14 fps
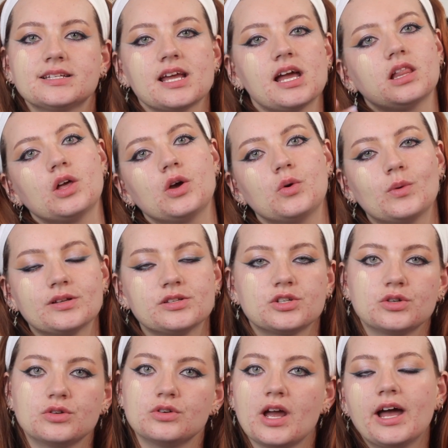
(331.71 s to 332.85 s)

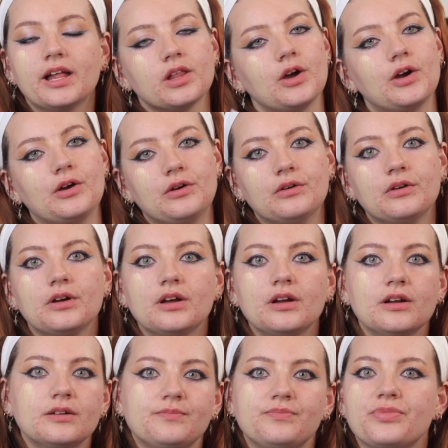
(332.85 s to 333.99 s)
LO12,
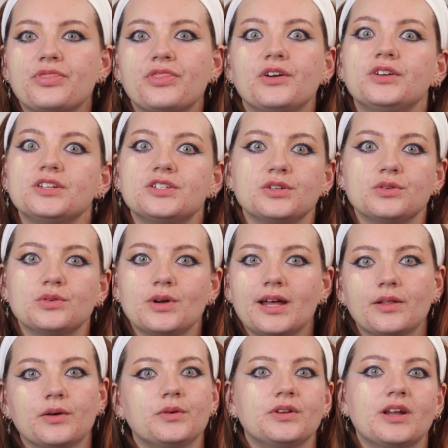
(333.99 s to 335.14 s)
LO32,
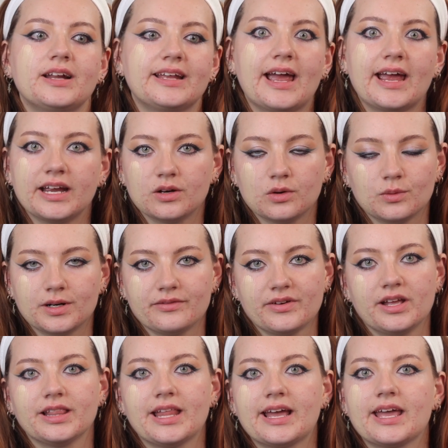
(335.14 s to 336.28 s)
LO98 or
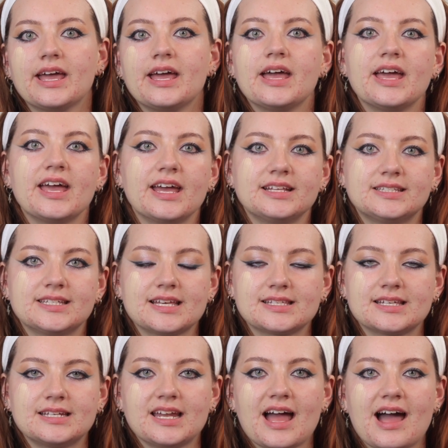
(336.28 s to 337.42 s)
whatever. Like it
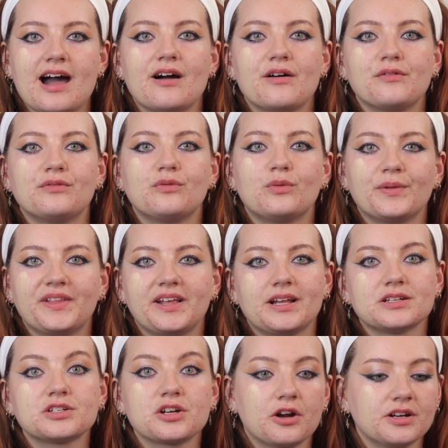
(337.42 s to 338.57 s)
doesn't have what the
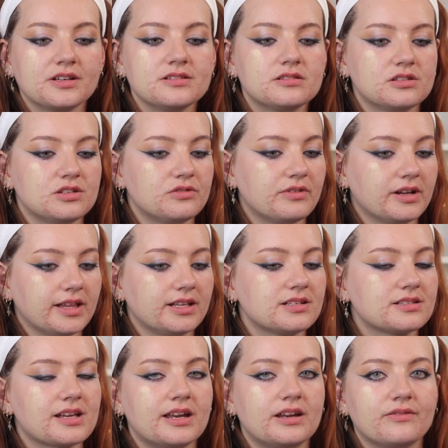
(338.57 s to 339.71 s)
undertone is, so you really
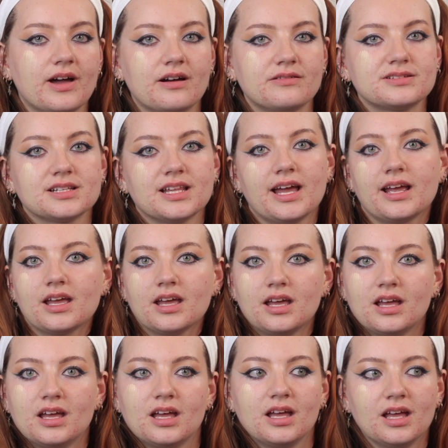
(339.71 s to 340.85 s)
just kind of have to like
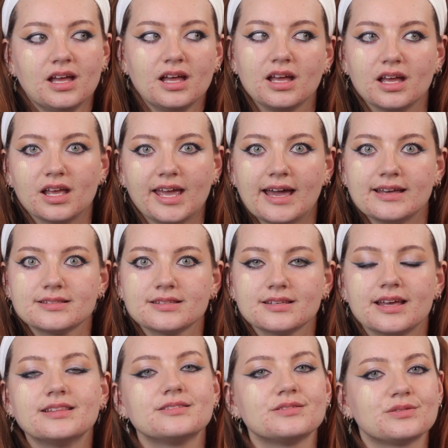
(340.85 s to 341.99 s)
guess.
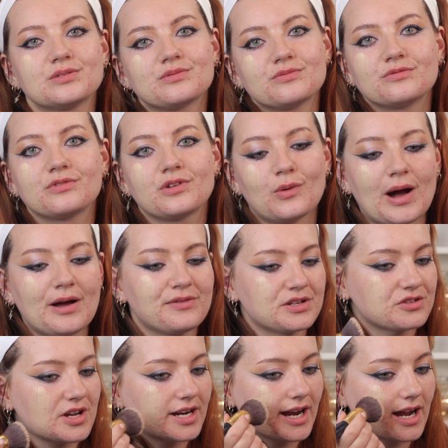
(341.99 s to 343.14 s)
It's quite
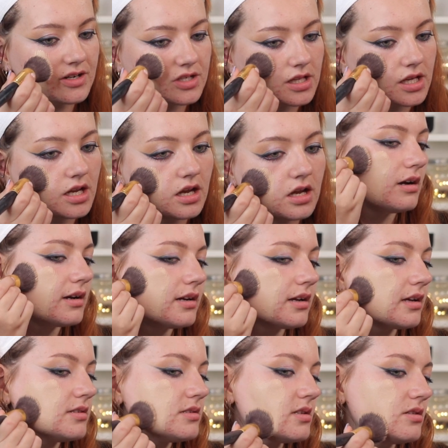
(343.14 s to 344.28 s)
frustrating actually. I'm gonna
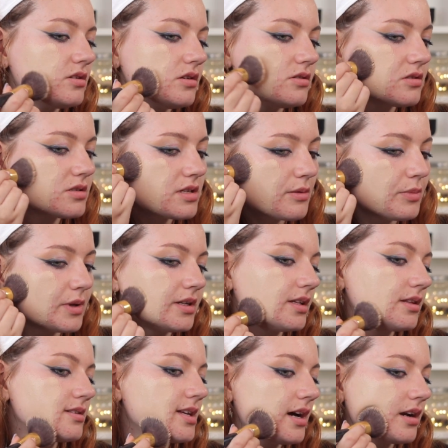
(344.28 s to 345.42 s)
continue just like blending
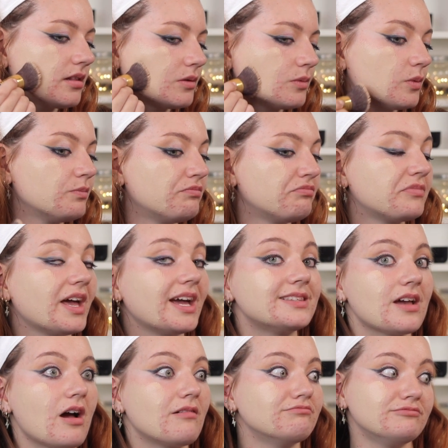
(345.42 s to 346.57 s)
this out a little.
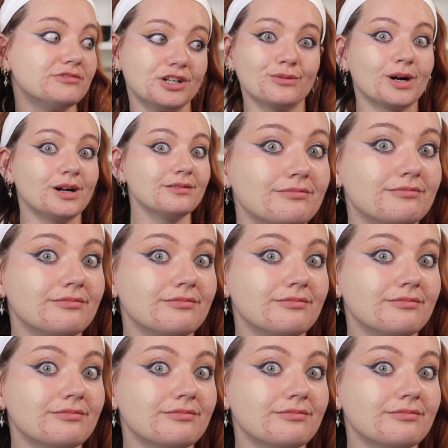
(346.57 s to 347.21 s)
You know what?